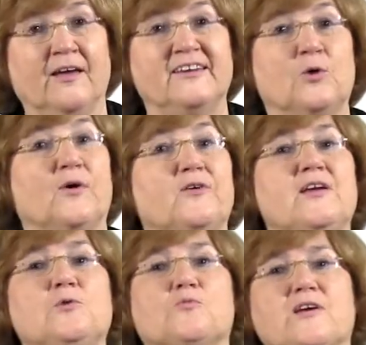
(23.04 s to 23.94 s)
Now, whether
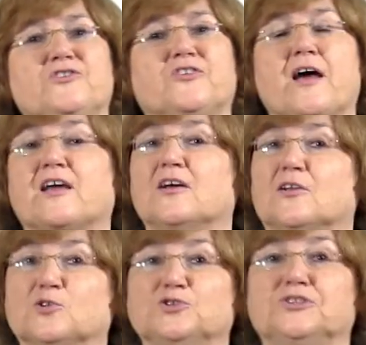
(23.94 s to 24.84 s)
he reached that
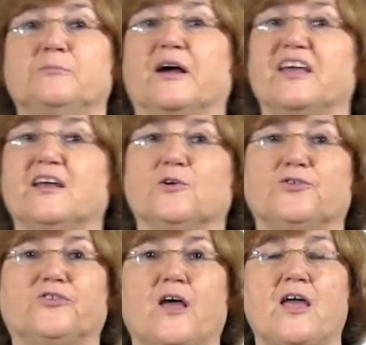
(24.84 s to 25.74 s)
conclusion by
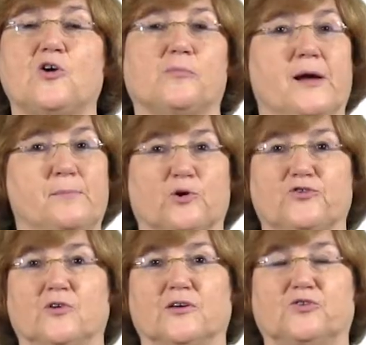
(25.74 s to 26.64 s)
hearsay or by
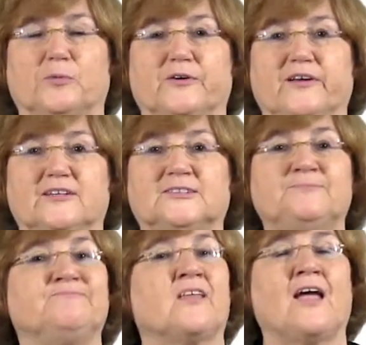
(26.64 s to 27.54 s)
personal experience,
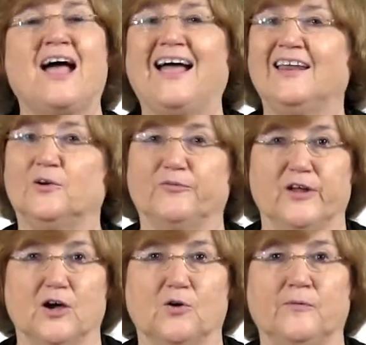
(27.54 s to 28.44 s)
I don't
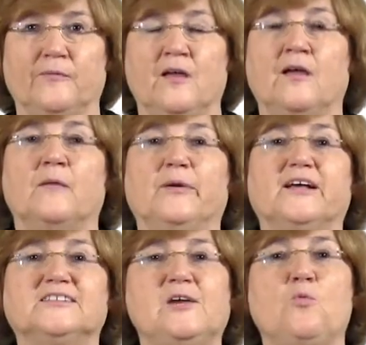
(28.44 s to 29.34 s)
know,
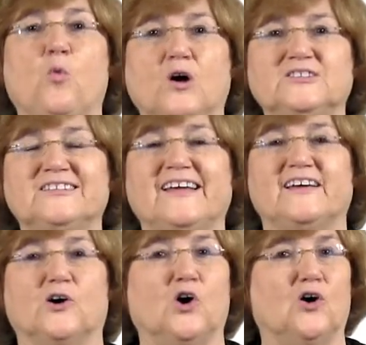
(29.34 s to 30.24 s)
because he wasn't
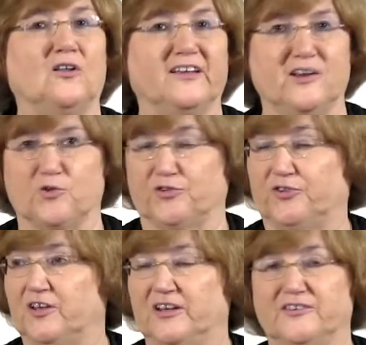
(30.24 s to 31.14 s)
at all
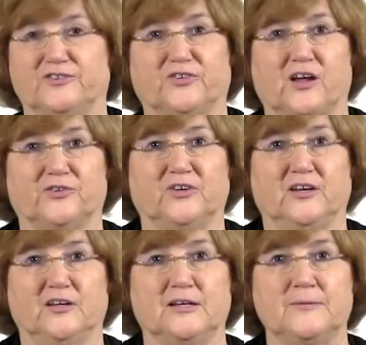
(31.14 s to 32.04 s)
interested in
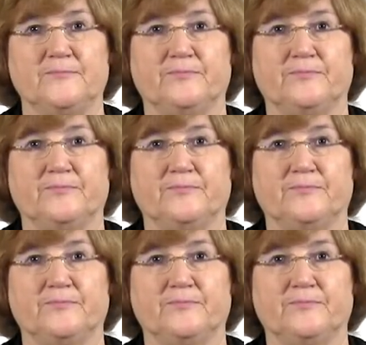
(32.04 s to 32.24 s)
discussing it.